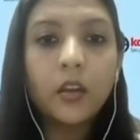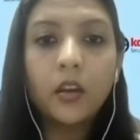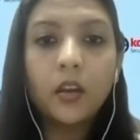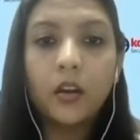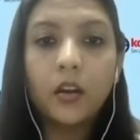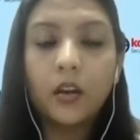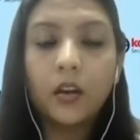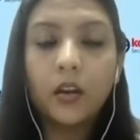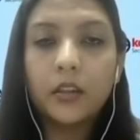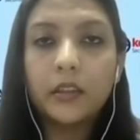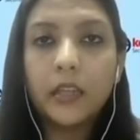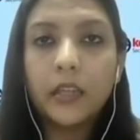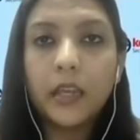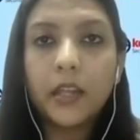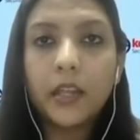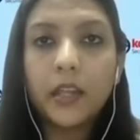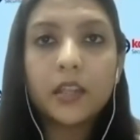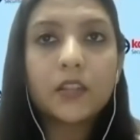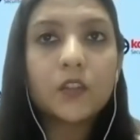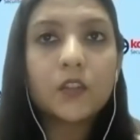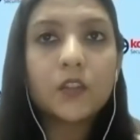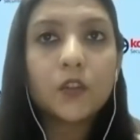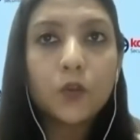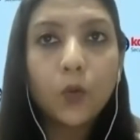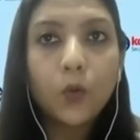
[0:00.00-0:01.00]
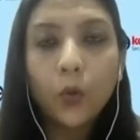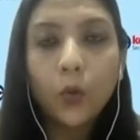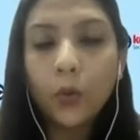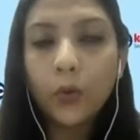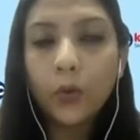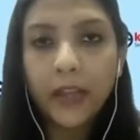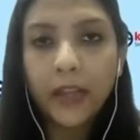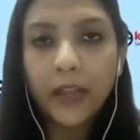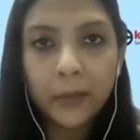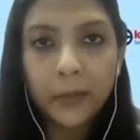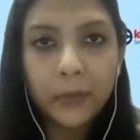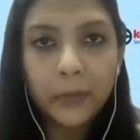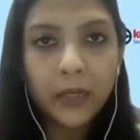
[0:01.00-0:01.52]
uh, there is no
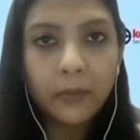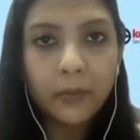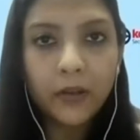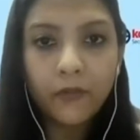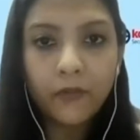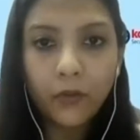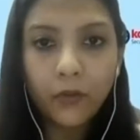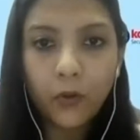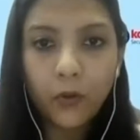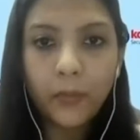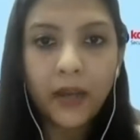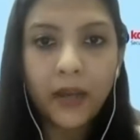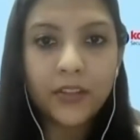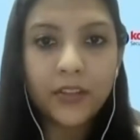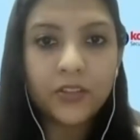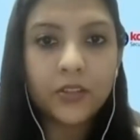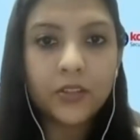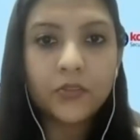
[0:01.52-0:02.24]
time limit for margin